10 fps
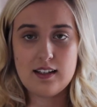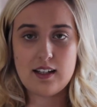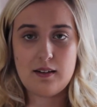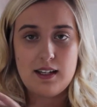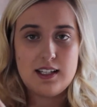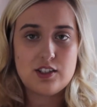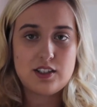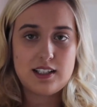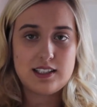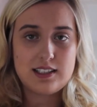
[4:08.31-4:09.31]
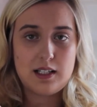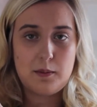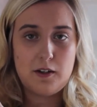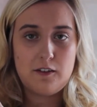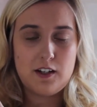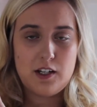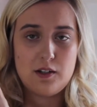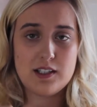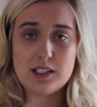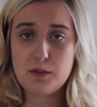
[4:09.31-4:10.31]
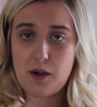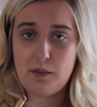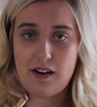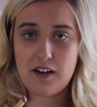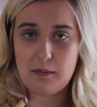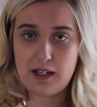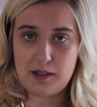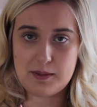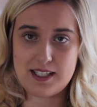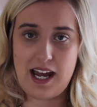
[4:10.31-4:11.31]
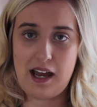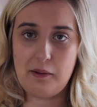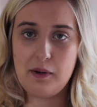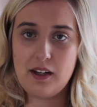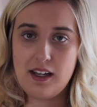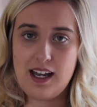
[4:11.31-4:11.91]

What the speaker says: So it is just, as I said, a perfect nude. This is what I'm wearing on my lips now.